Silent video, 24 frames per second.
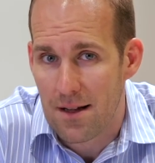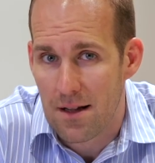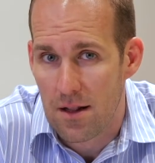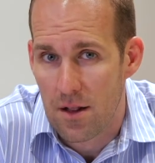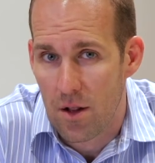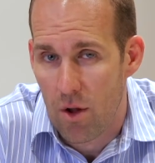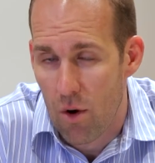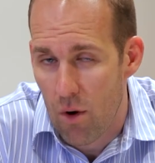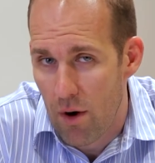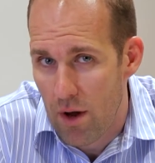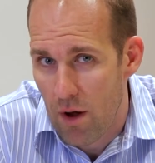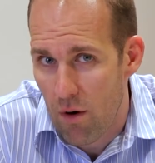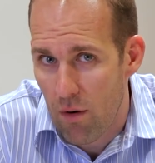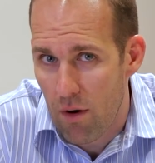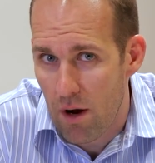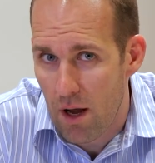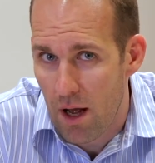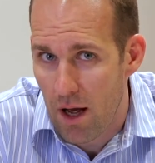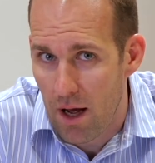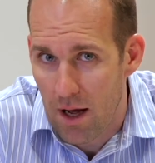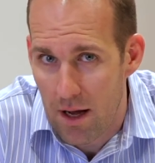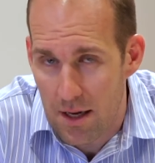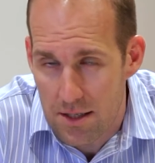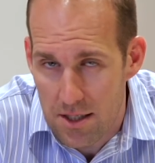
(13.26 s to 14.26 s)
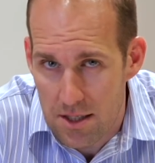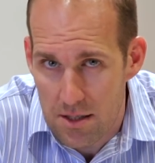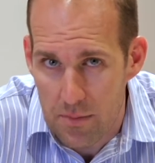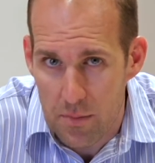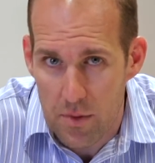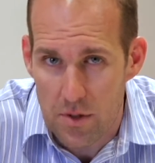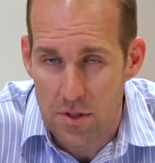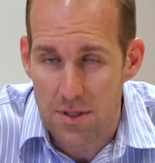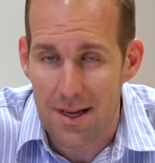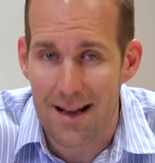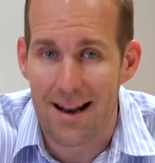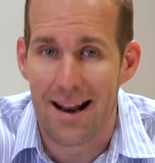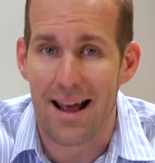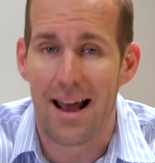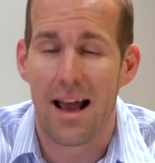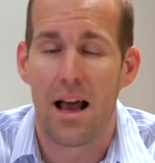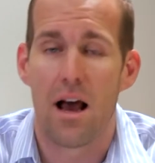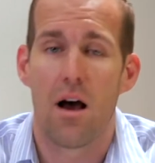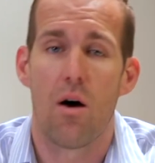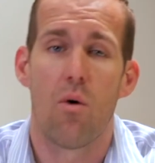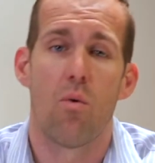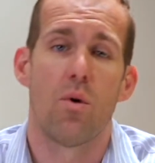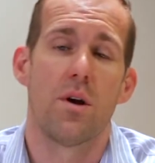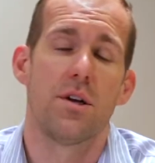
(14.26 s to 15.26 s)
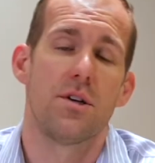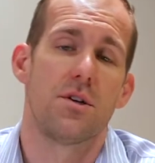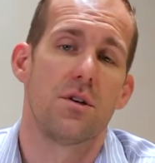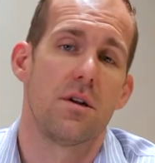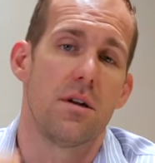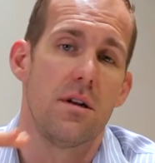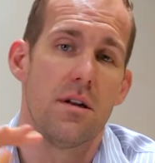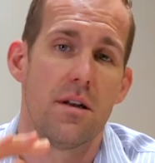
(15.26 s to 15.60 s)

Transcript: loyal customers and how we should